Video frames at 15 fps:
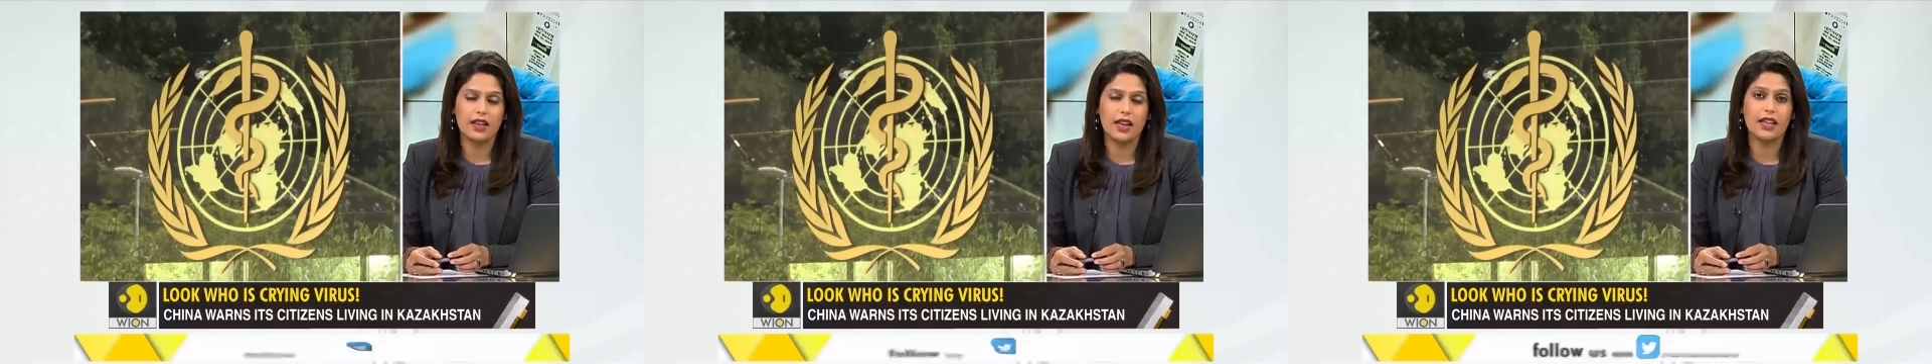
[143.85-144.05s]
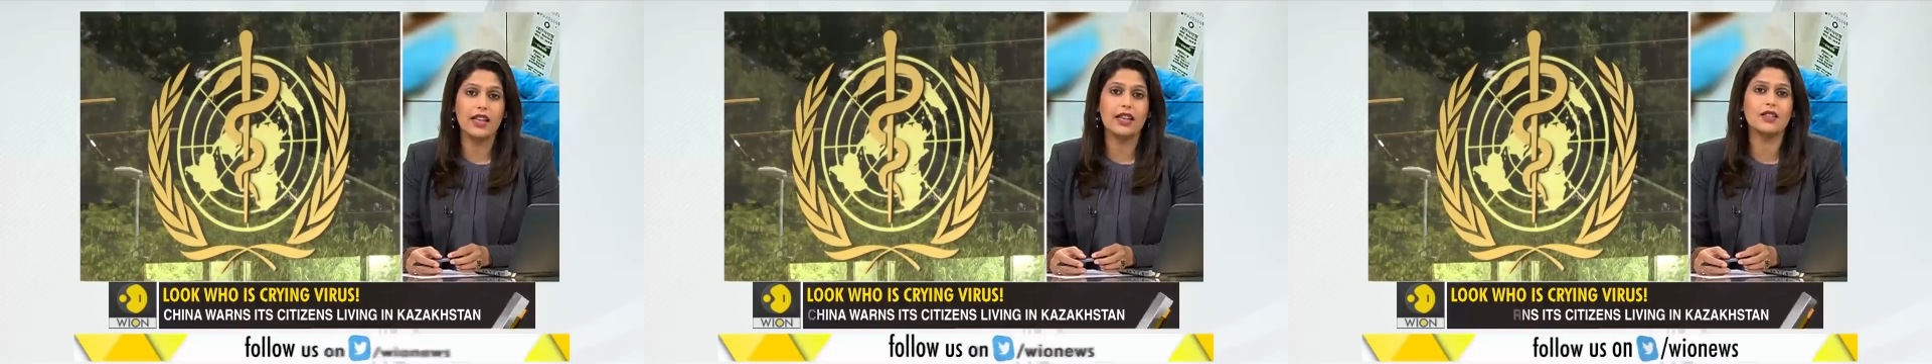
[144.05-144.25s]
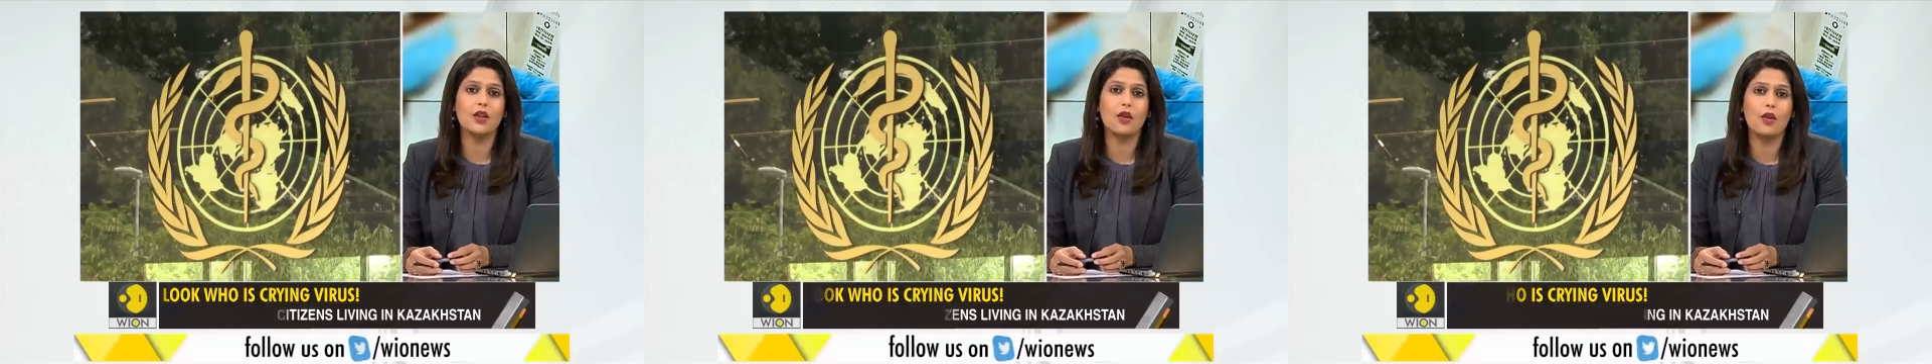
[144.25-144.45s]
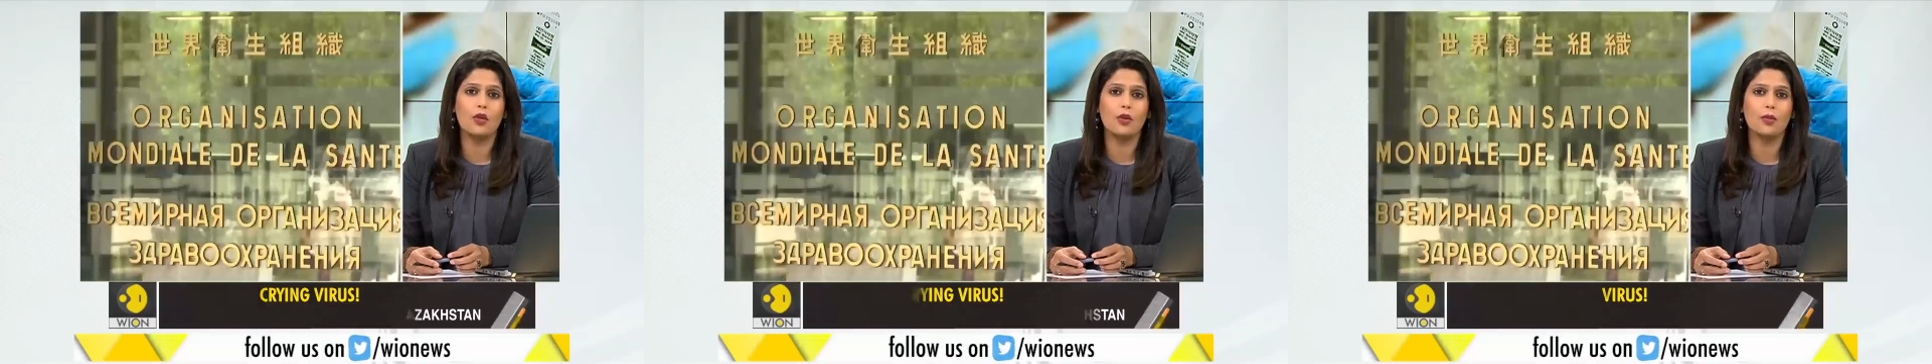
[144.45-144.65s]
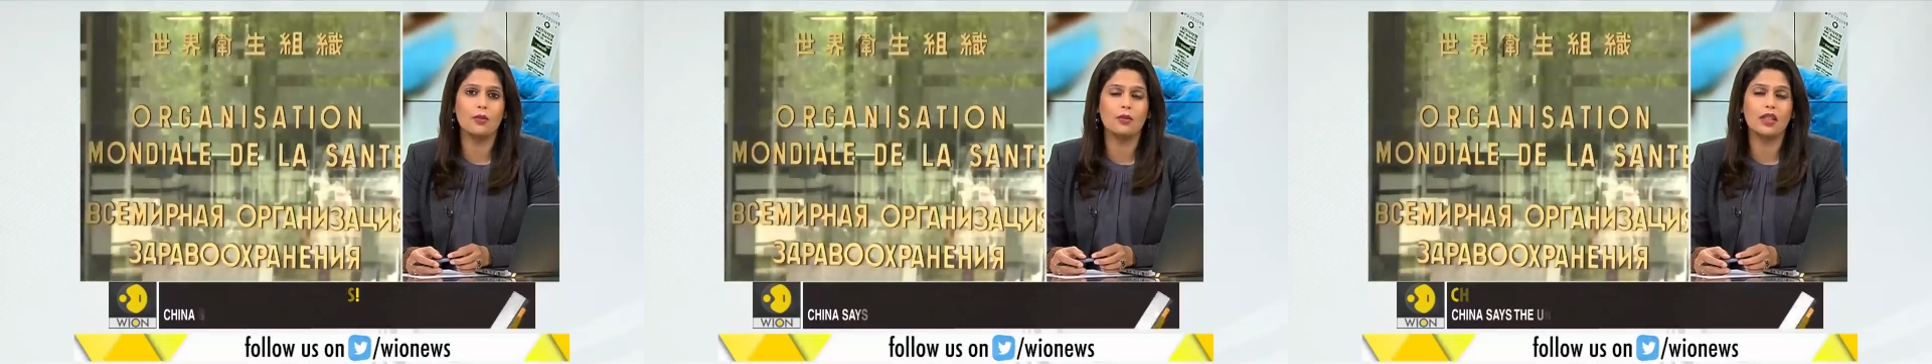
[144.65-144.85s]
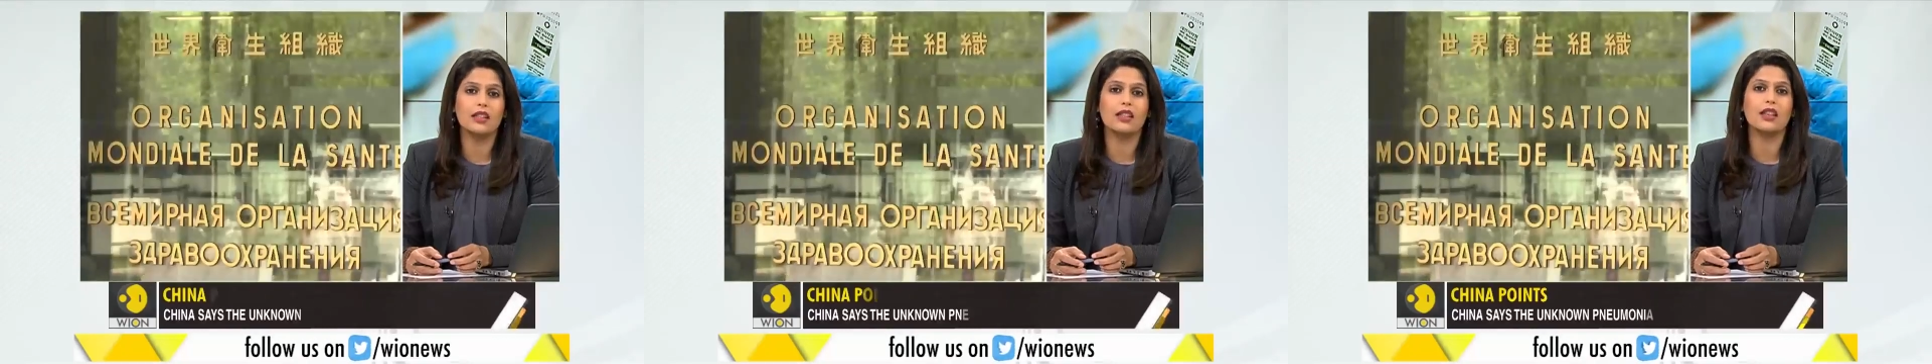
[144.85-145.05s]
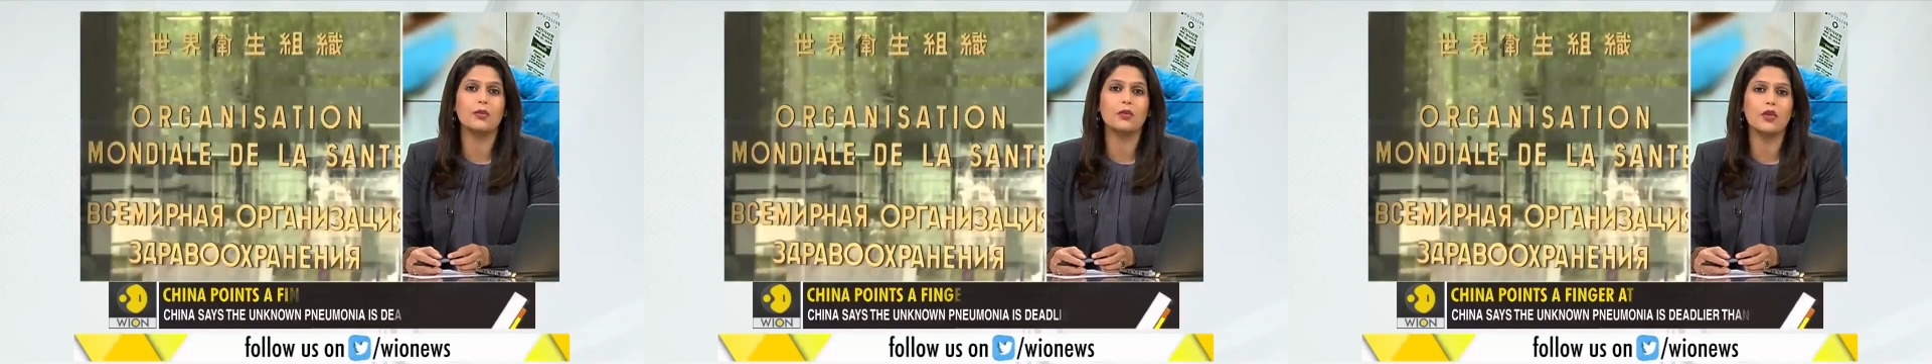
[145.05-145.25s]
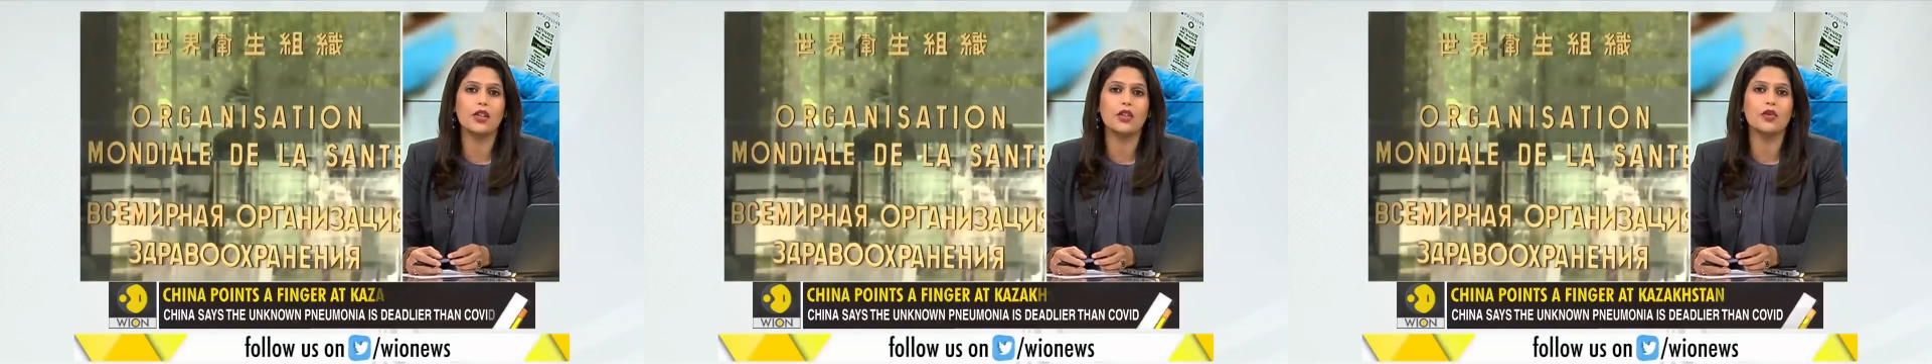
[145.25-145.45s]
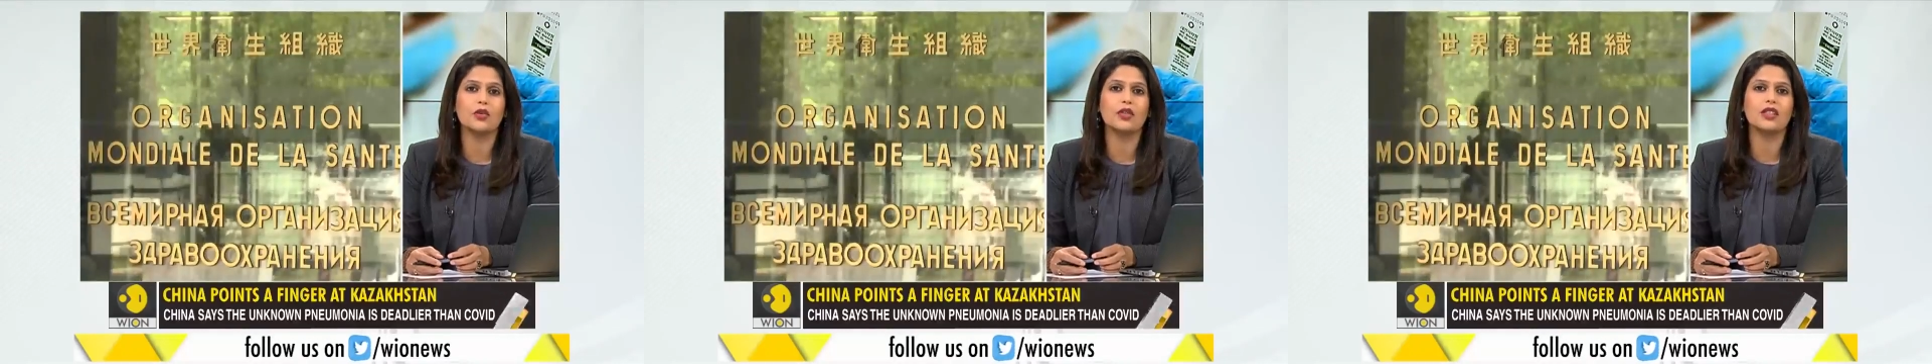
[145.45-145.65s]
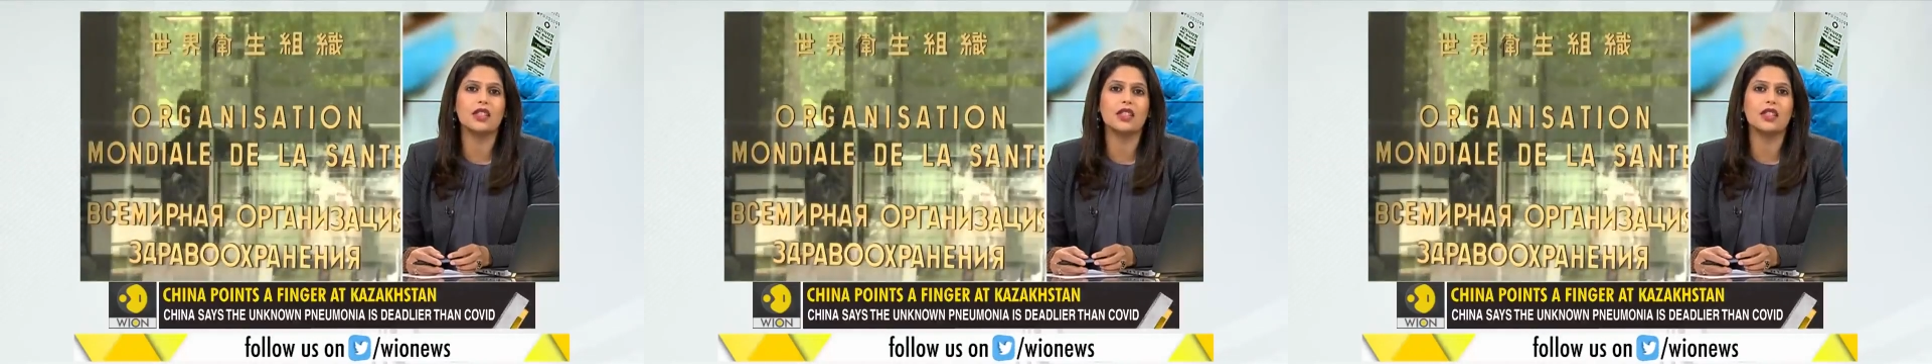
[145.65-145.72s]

And let's hope that the WHO